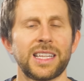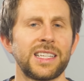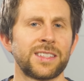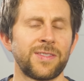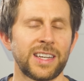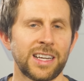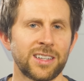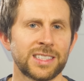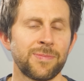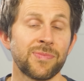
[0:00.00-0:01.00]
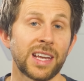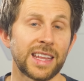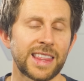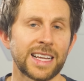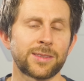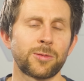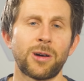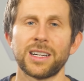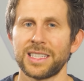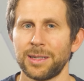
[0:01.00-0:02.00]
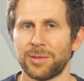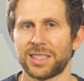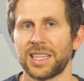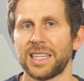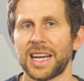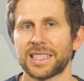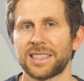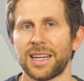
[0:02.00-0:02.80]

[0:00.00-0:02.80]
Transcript: latest videos. And thanks for watching, and we'll see you next